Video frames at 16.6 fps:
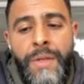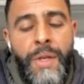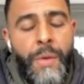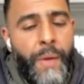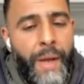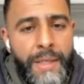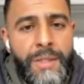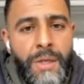when
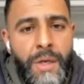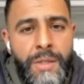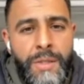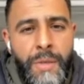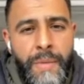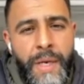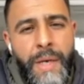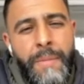UX
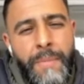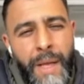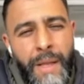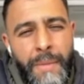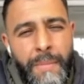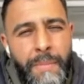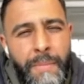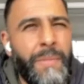started coming in.
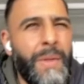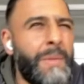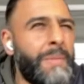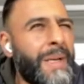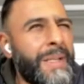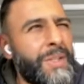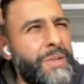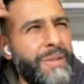About
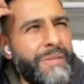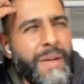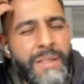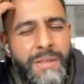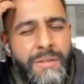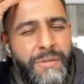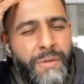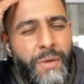
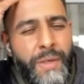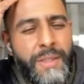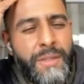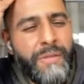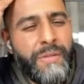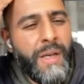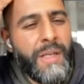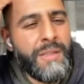2014,
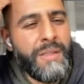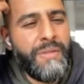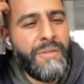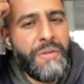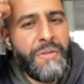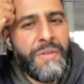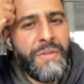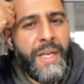
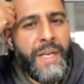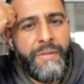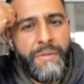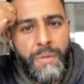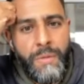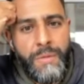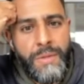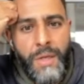2015,
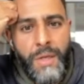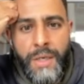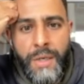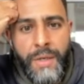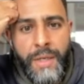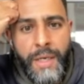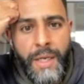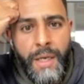everyone
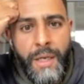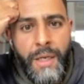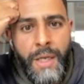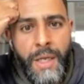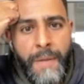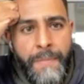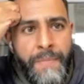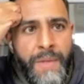started looking at
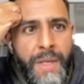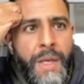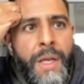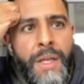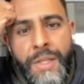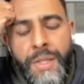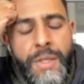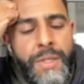
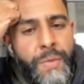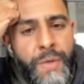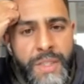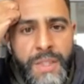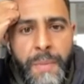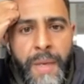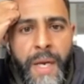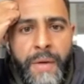user
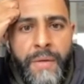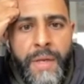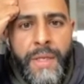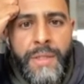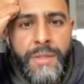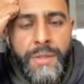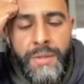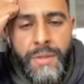
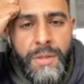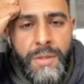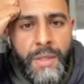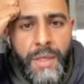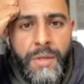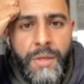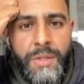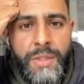experience,
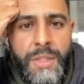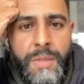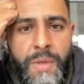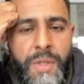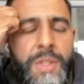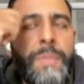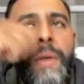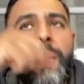
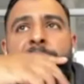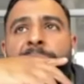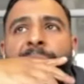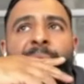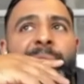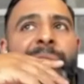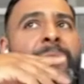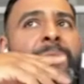customer
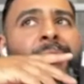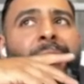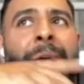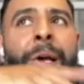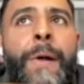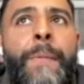experience.